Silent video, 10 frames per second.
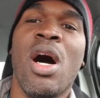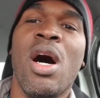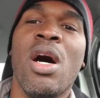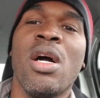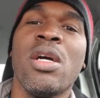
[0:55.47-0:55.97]

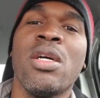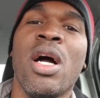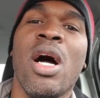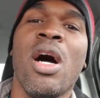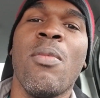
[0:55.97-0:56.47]
are
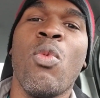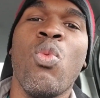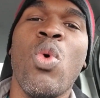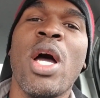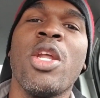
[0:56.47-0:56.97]

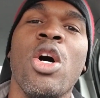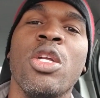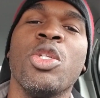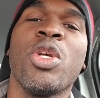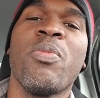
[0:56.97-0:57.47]

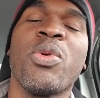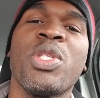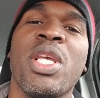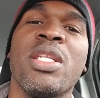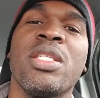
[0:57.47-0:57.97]

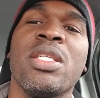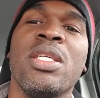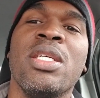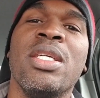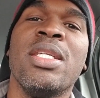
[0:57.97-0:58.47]
100%
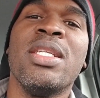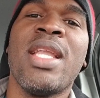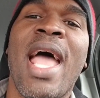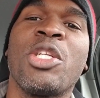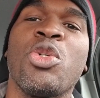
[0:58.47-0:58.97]
um,
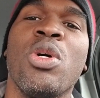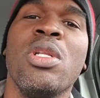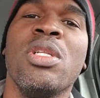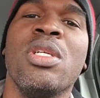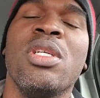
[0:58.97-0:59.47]

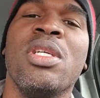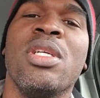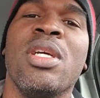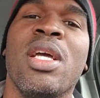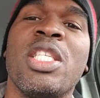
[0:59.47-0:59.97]
natural
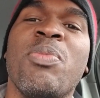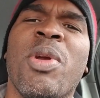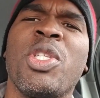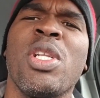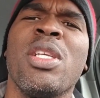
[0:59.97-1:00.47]

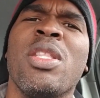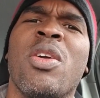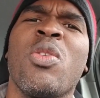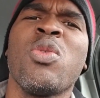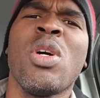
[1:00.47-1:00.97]
especially the
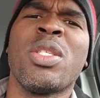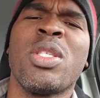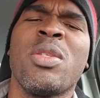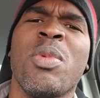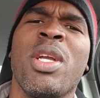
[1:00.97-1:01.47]

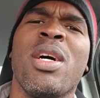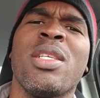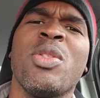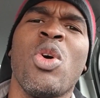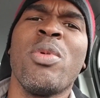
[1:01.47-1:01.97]
crust
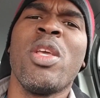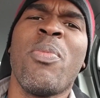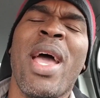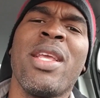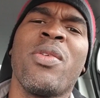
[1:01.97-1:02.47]
because normally
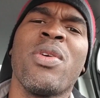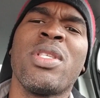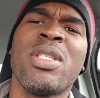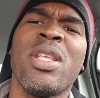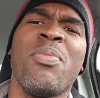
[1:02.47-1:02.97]
patty
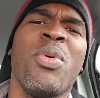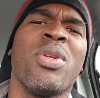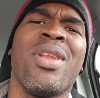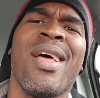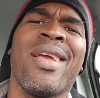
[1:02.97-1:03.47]
crust they
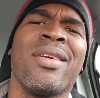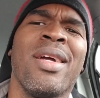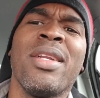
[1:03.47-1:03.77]
put like I